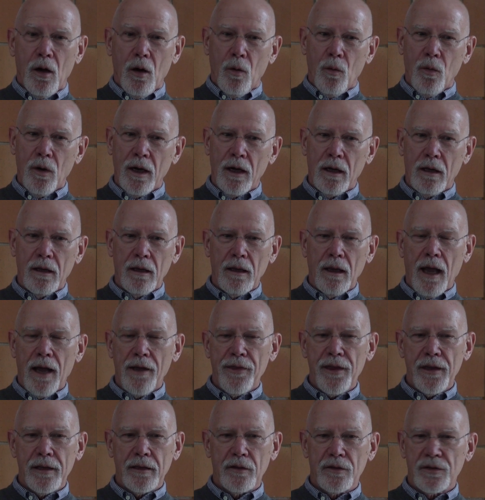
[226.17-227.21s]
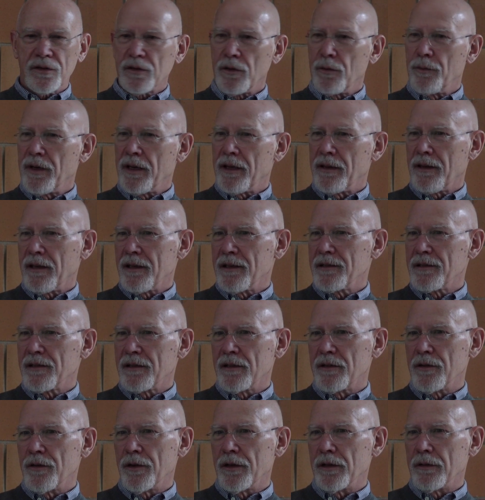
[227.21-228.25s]
Well, I think there's so many things that
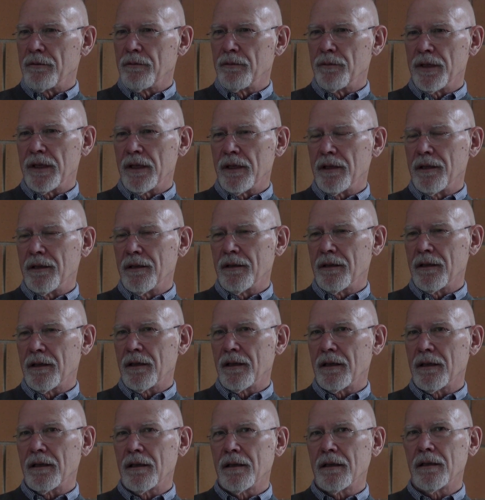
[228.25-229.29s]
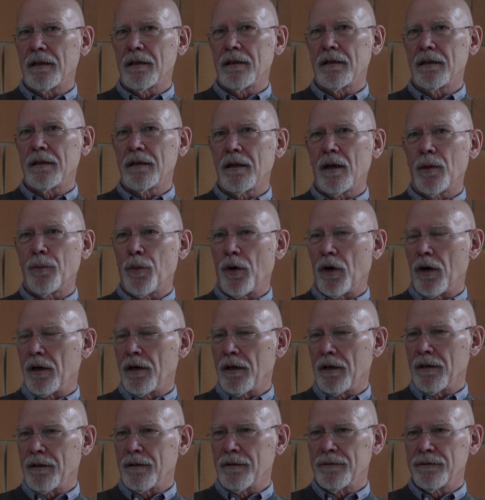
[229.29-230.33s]
you can be a part
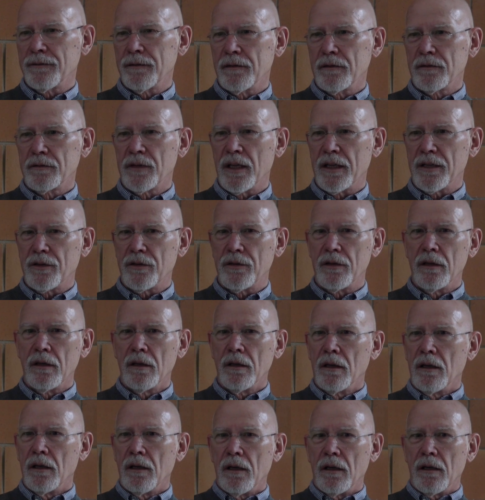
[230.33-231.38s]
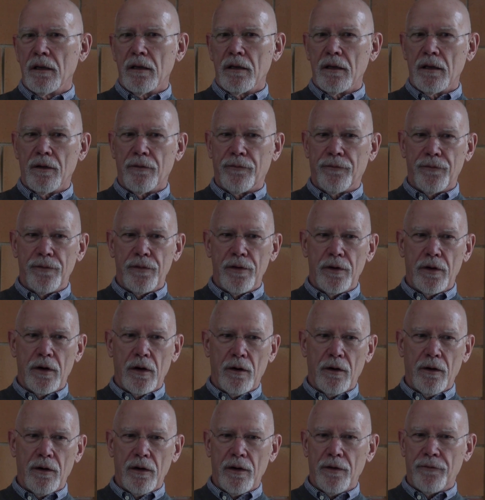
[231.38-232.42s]
of. That if
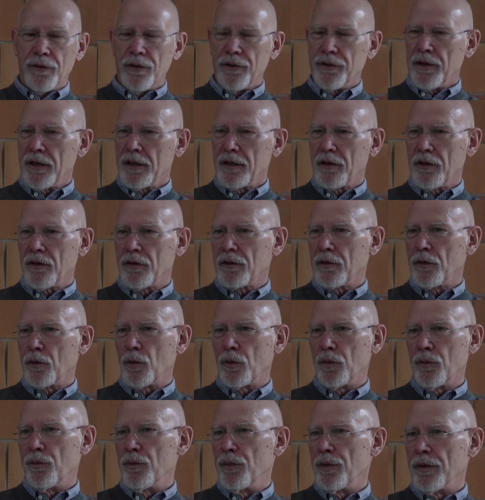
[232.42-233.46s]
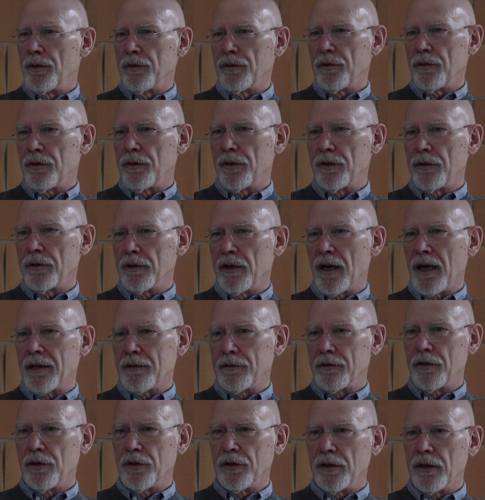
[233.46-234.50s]
you think you're not
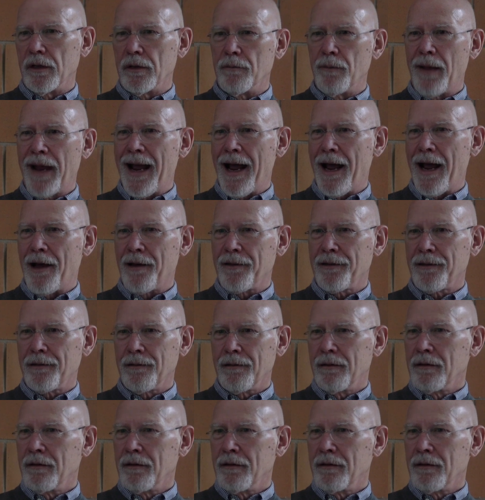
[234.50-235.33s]
good at math,